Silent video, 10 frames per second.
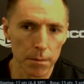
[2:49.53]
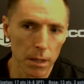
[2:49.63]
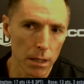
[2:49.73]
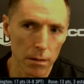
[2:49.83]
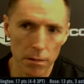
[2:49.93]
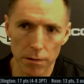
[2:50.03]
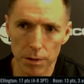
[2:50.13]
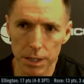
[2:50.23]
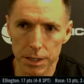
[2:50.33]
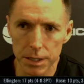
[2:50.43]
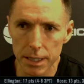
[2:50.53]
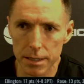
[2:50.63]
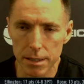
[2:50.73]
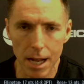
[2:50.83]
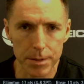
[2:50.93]
But if we can just get
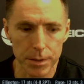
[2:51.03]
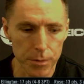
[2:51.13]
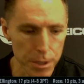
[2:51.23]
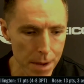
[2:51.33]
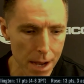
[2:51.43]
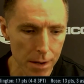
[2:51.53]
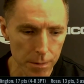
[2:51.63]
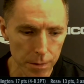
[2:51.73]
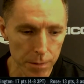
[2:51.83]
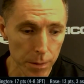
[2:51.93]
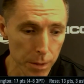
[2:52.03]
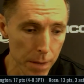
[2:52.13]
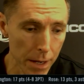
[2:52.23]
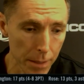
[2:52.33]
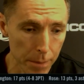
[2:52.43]
stops and rebound, we've been
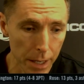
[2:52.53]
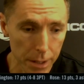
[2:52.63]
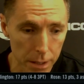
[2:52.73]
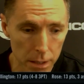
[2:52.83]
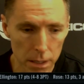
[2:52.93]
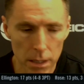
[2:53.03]
rebounding better.